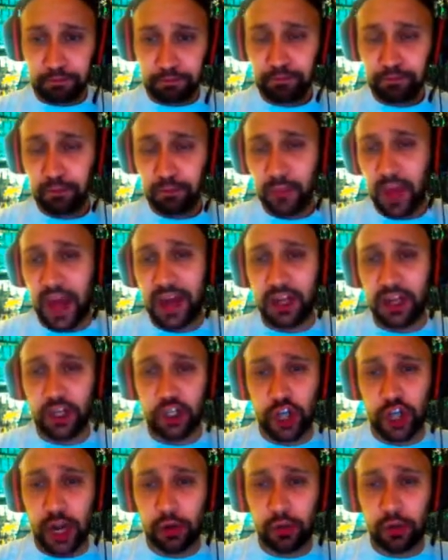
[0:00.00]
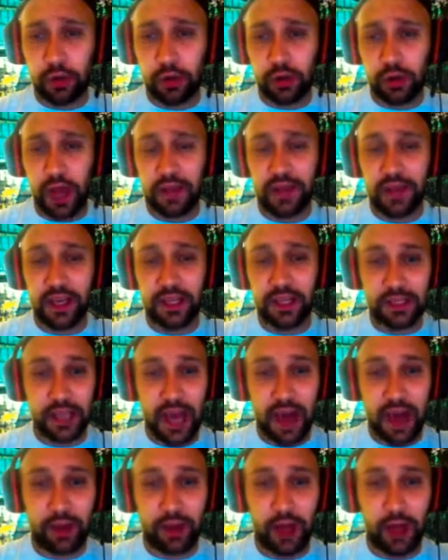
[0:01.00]
and in general, I think he's going to
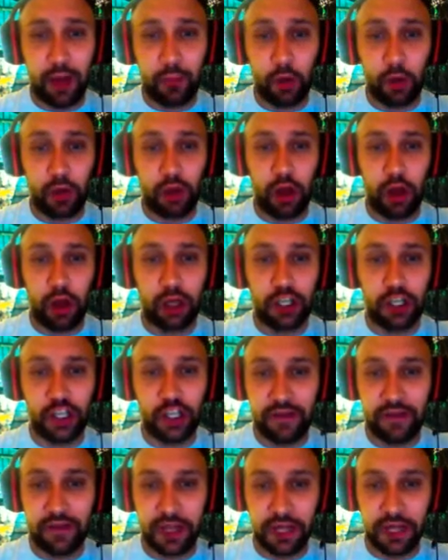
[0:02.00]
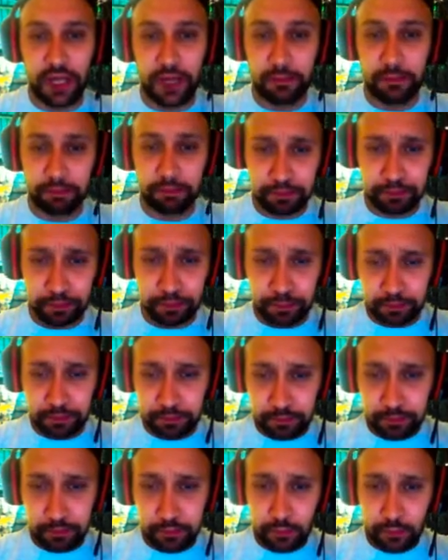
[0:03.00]
have a lot more longevity
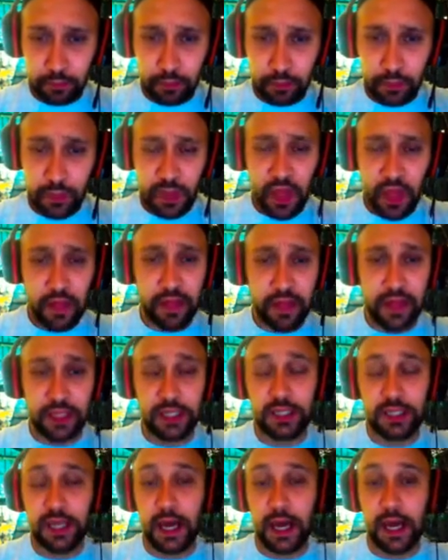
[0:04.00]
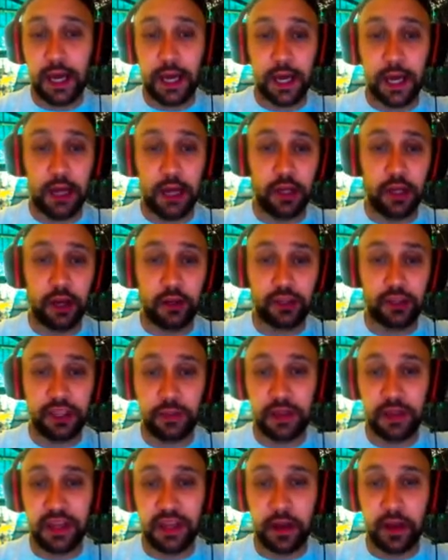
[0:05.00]
than say some of
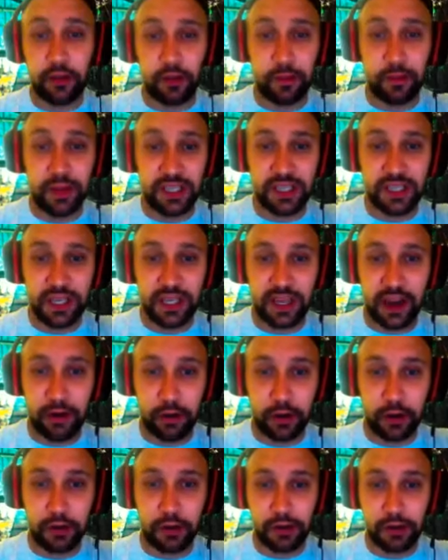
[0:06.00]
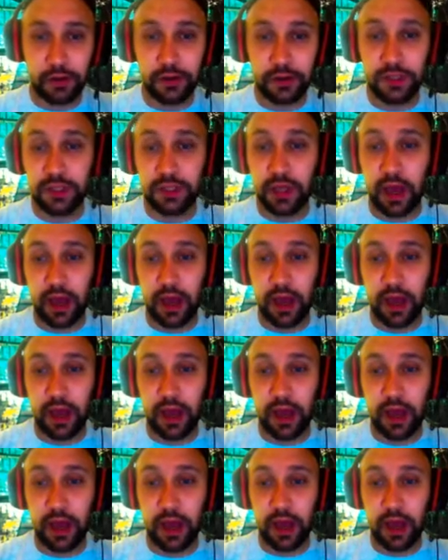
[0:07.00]
the other Mystic characters. A
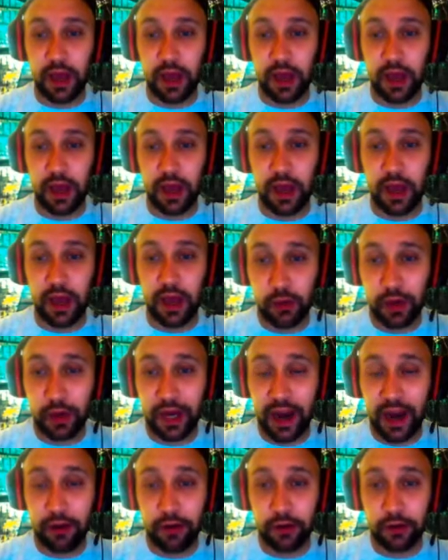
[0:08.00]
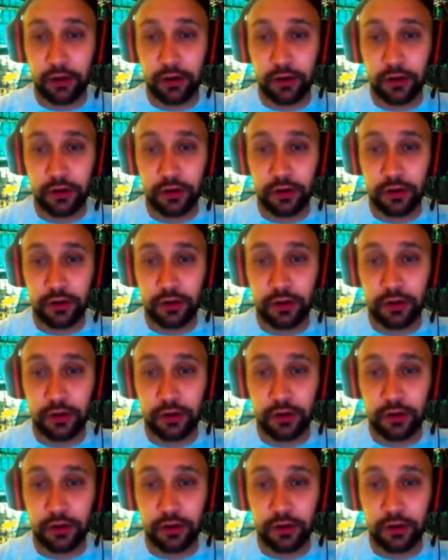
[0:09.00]
lot of the newer characters are just
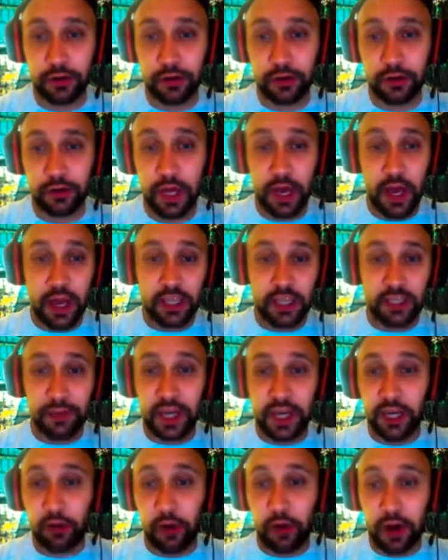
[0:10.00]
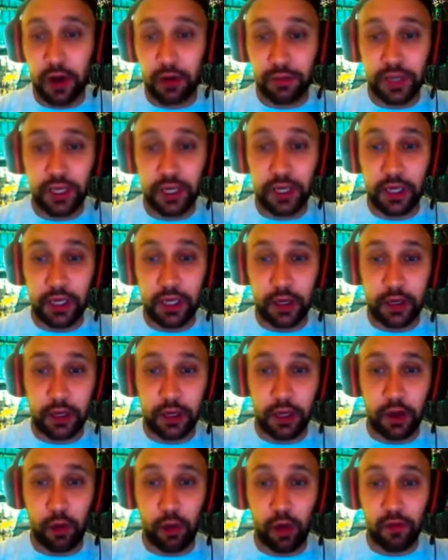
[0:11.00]
built to be incredibly
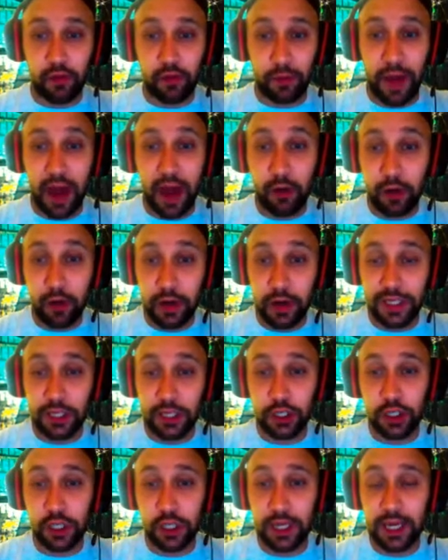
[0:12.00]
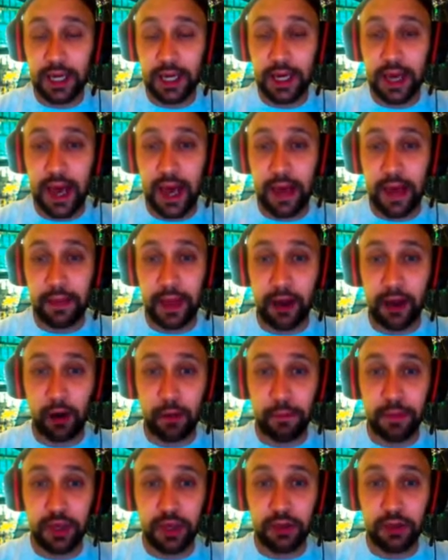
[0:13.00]
overpowered essentially, and they are
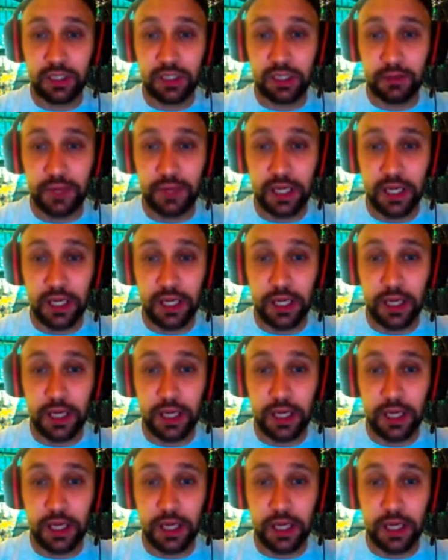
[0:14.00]
built to be